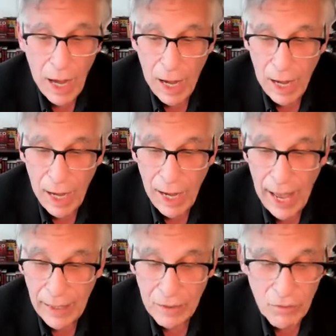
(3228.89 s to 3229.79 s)
uh,
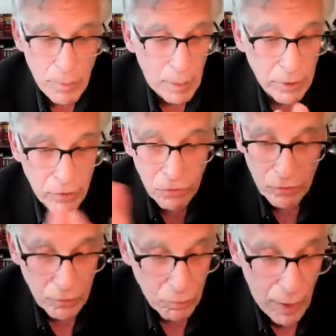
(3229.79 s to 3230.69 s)
and it's
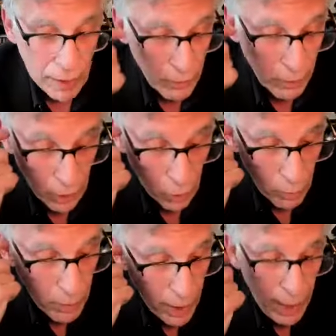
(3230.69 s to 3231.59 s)
published around the
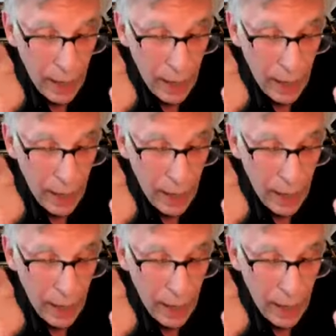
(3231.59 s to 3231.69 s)
globe.